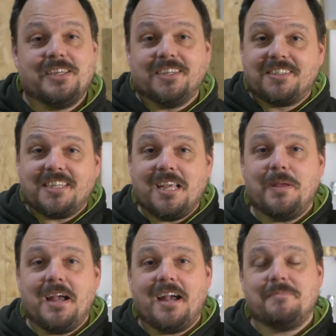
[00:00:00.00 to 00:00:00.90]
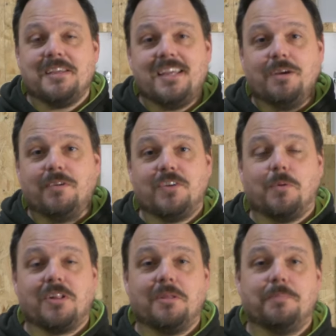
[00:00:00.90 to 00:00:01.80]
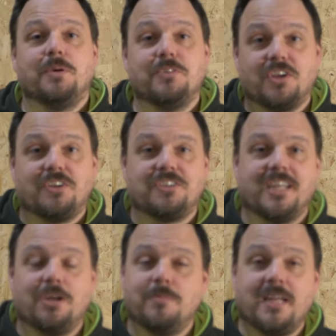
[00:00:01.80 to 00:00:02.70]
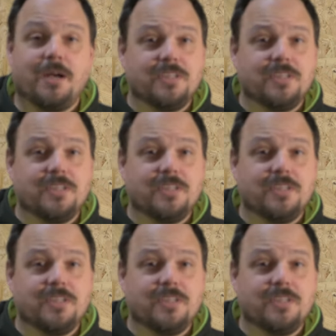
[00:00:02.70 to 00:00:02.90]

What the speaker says: You'll see behind me here, we've got one of the booths all set up now.